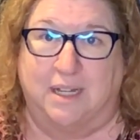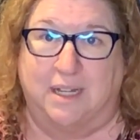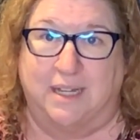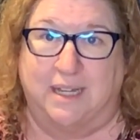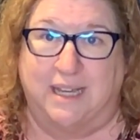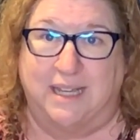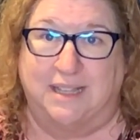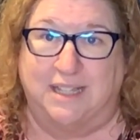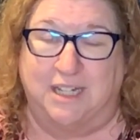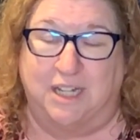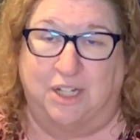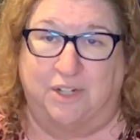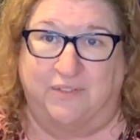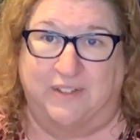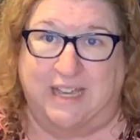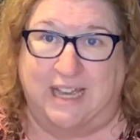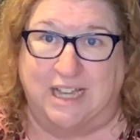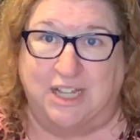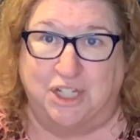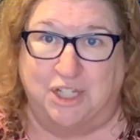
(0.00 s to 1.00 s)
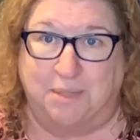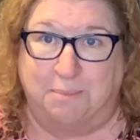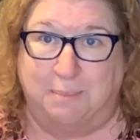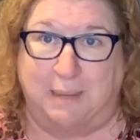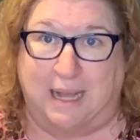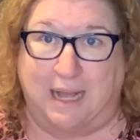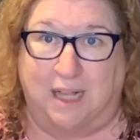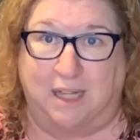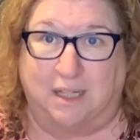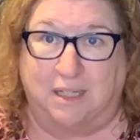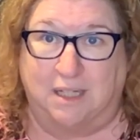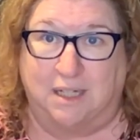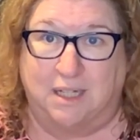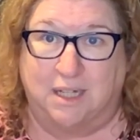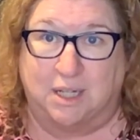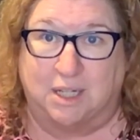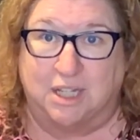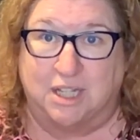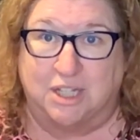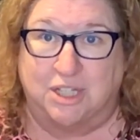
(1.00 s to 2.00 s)
hit the notification bell
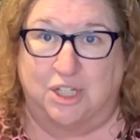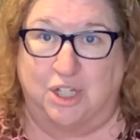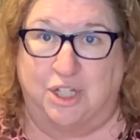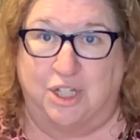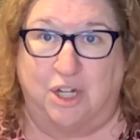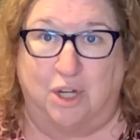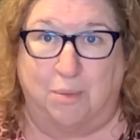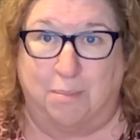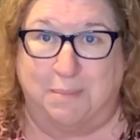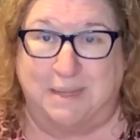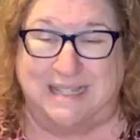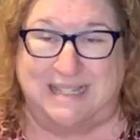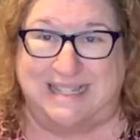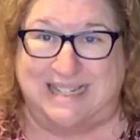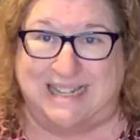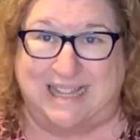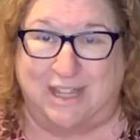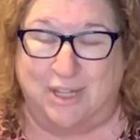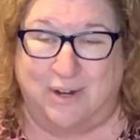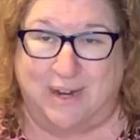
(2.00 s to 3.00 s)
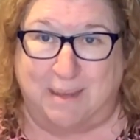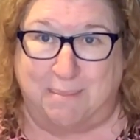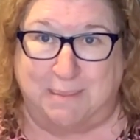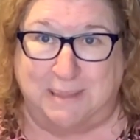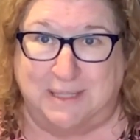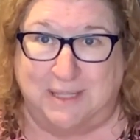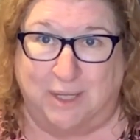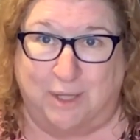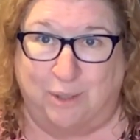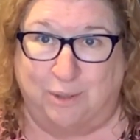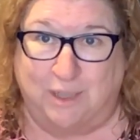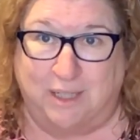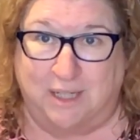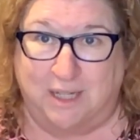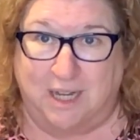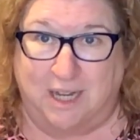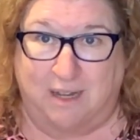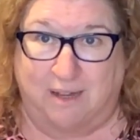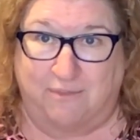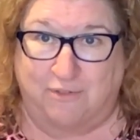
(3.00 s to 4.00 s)
so you don't miss another episode
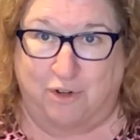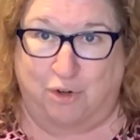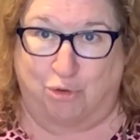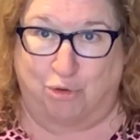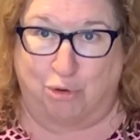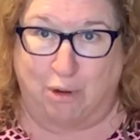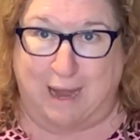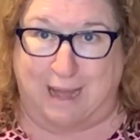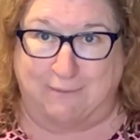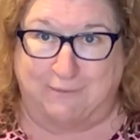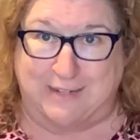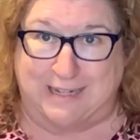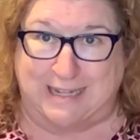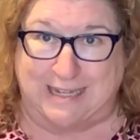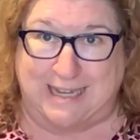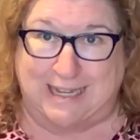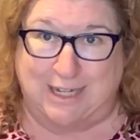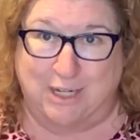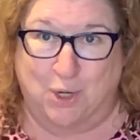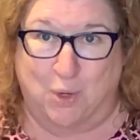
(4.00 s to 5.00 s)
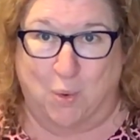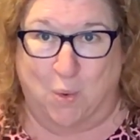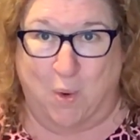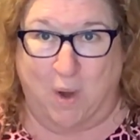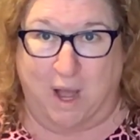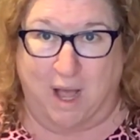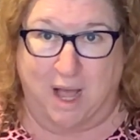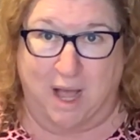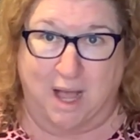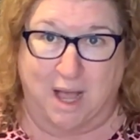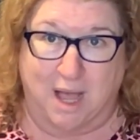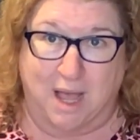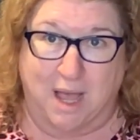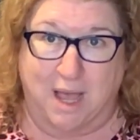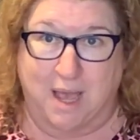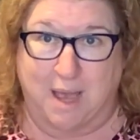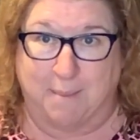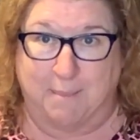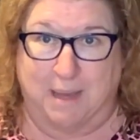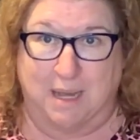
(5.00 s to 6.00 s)
of Crafting in
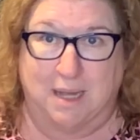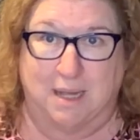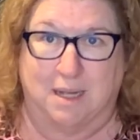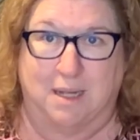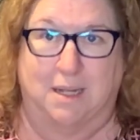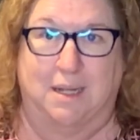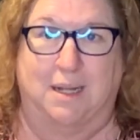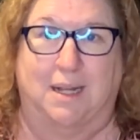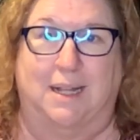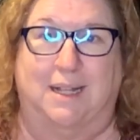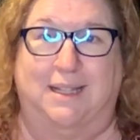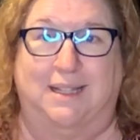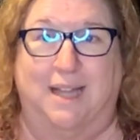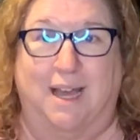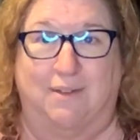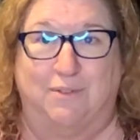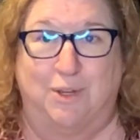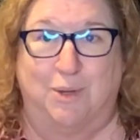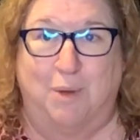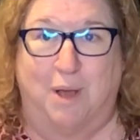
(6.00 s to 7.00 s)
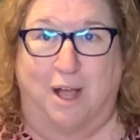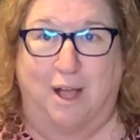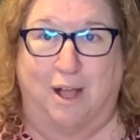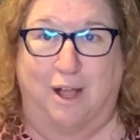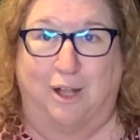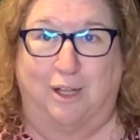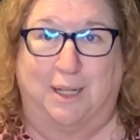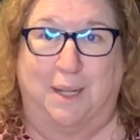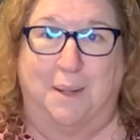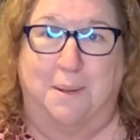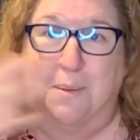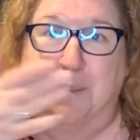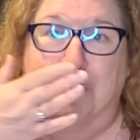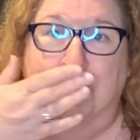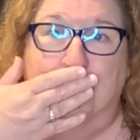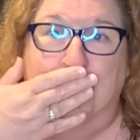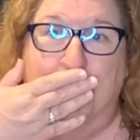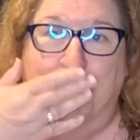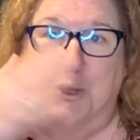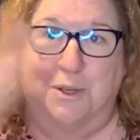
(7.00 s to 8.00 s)
Crime. Love you all.
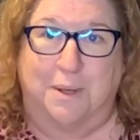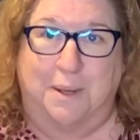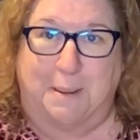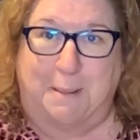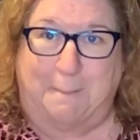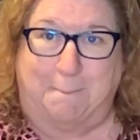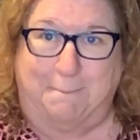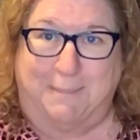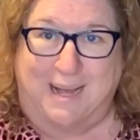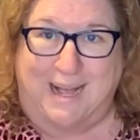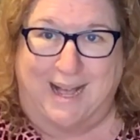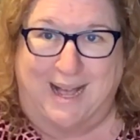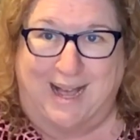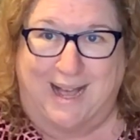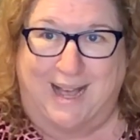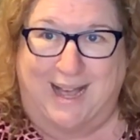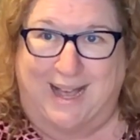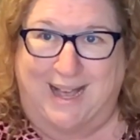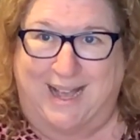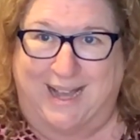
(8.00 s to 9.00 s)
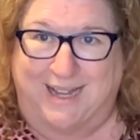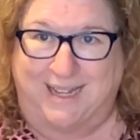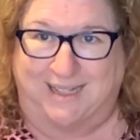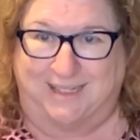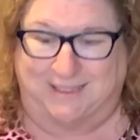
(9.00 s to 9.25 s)
Bye.